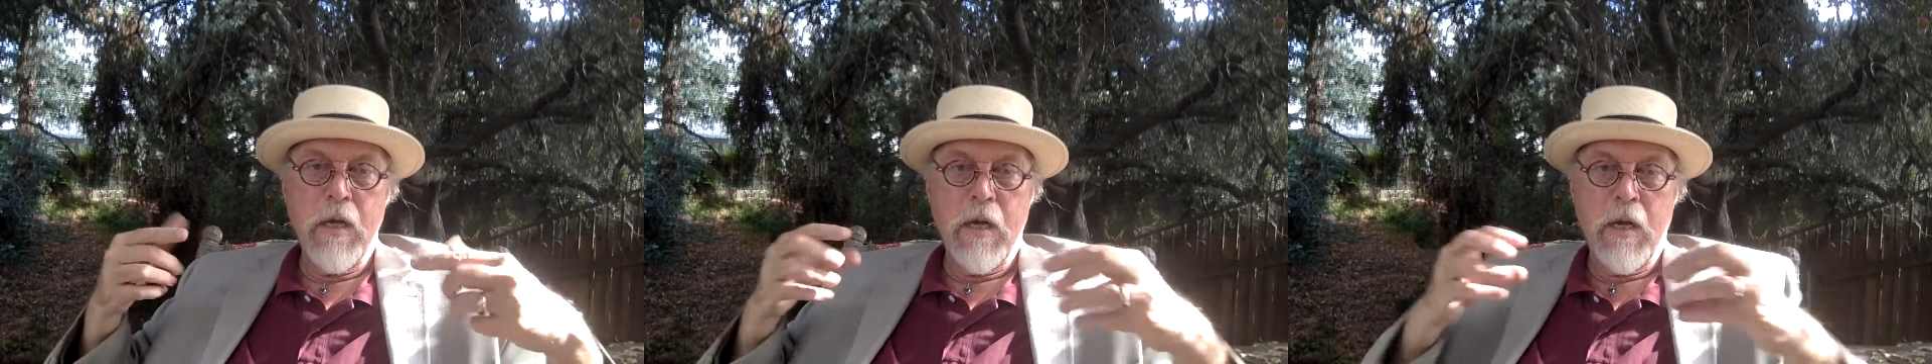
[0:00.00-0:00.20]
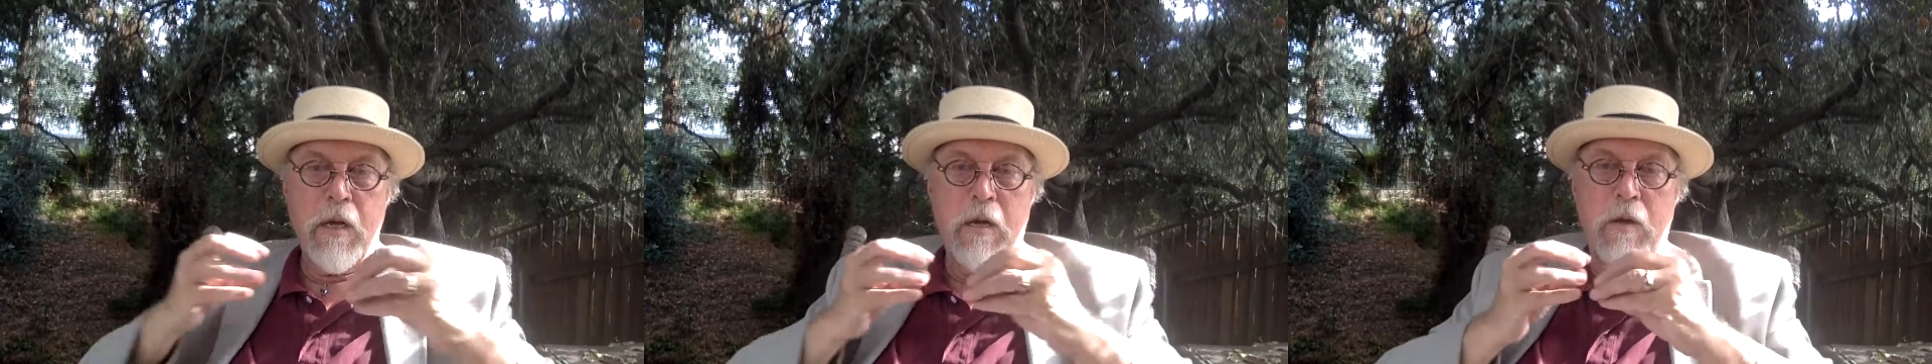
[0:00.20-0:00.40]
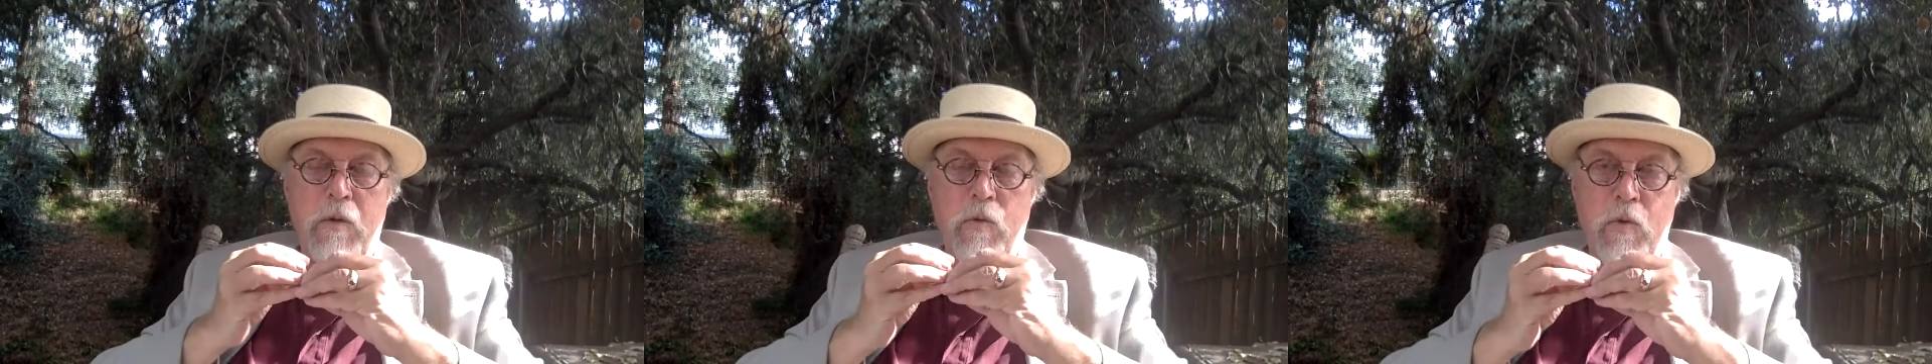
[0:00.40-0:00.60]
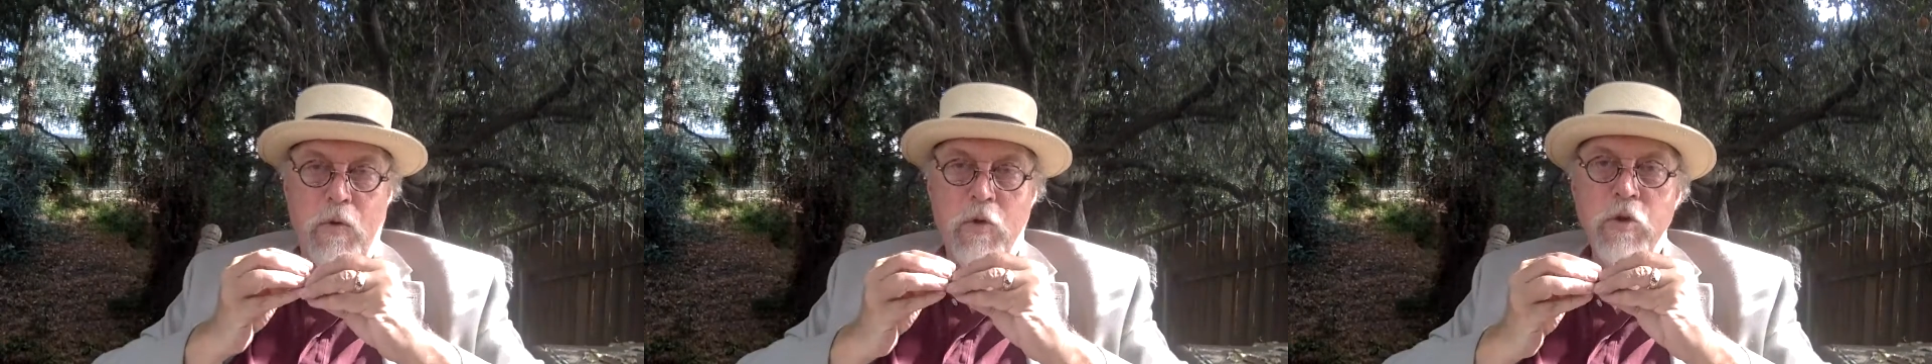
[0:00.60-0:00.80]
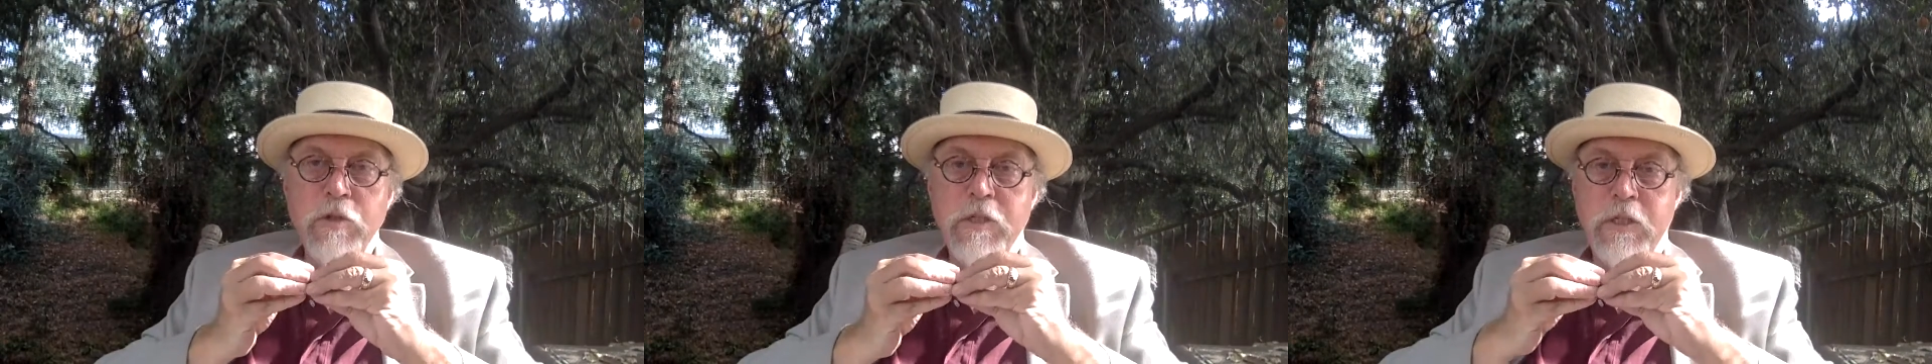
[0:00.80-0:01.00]
or
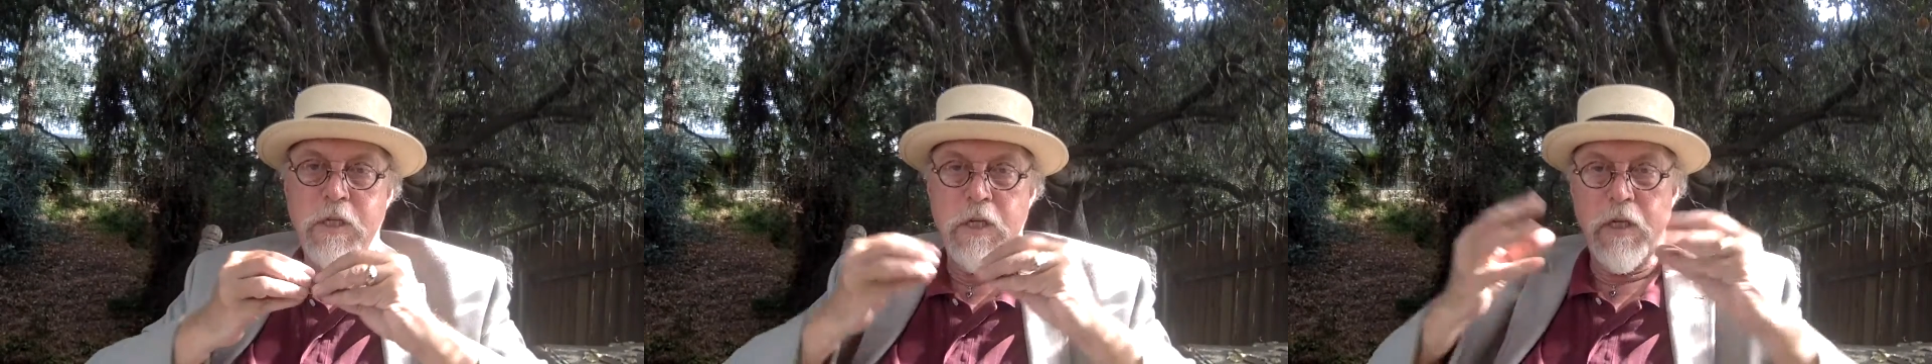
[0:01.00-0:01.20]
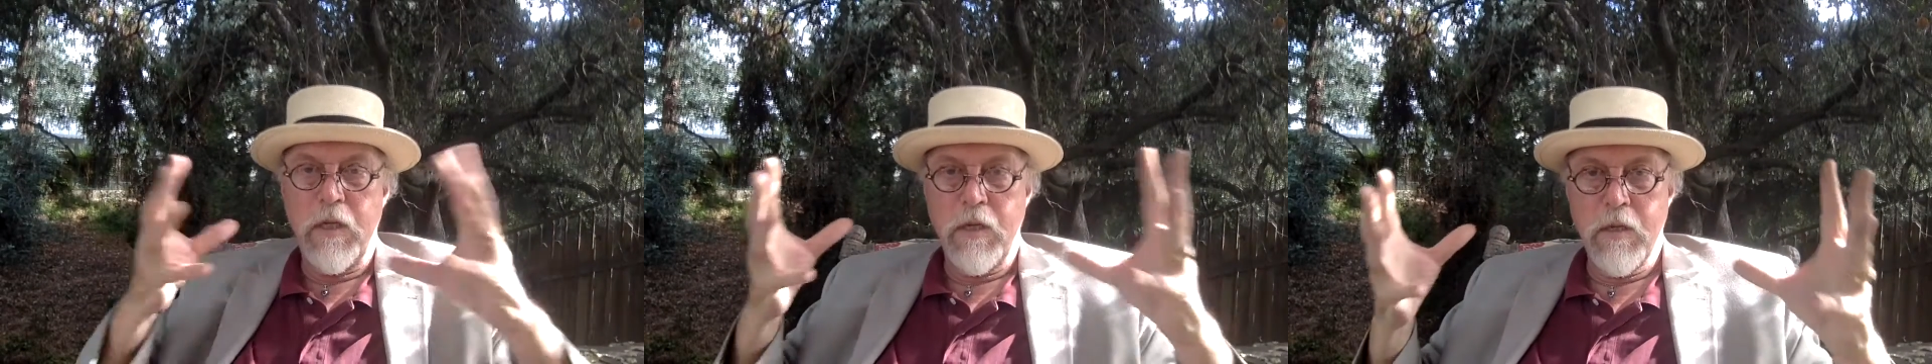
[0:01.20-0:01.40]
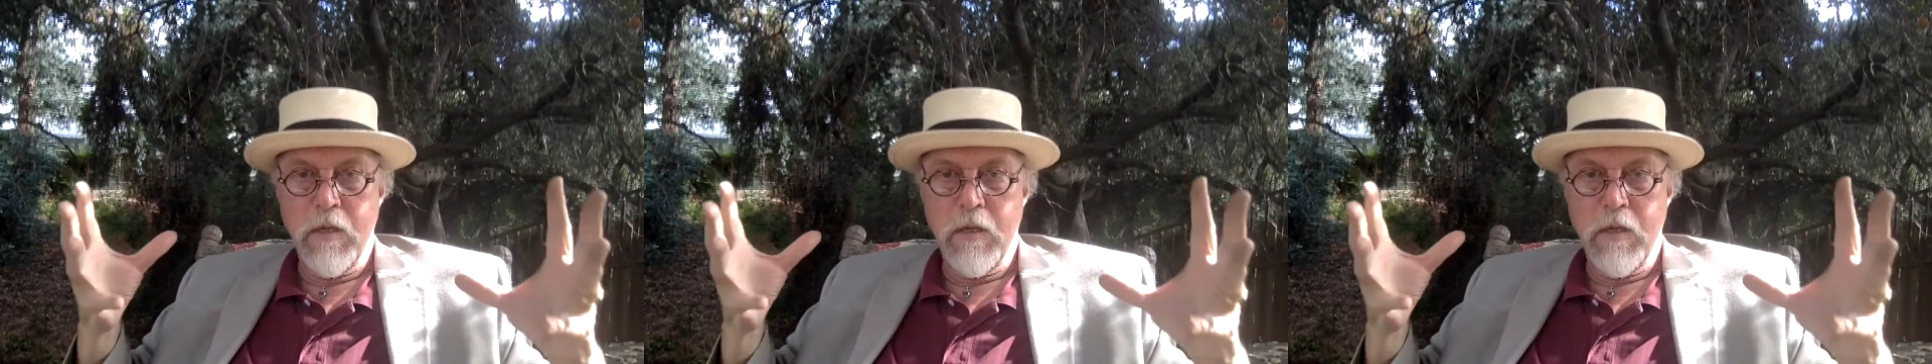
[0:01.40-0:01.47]
could see